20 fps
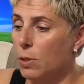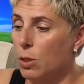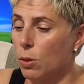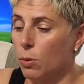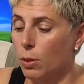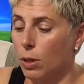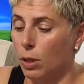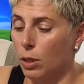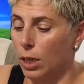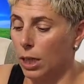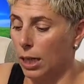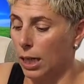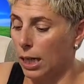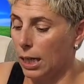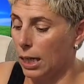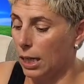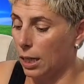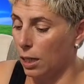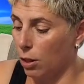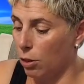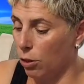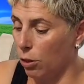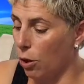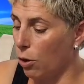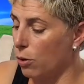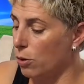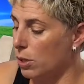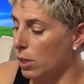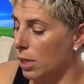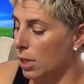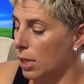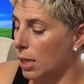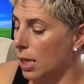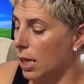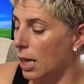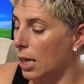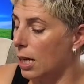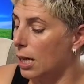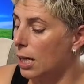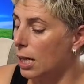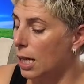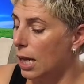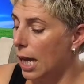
So we're looking at getting those in there,